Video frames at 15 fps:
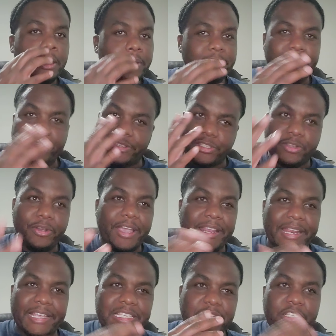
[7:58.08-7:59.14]
Yeah, so, and
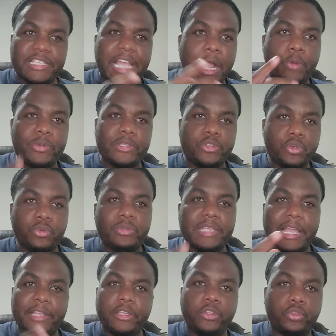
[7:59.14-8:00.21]
then he said, "Now we do,
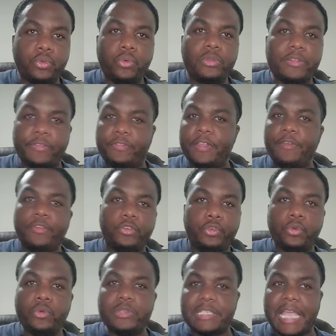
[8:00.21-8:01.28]
now you do, the Flavor
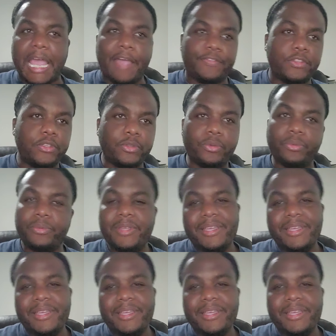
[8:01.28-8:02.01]
Crew is after you."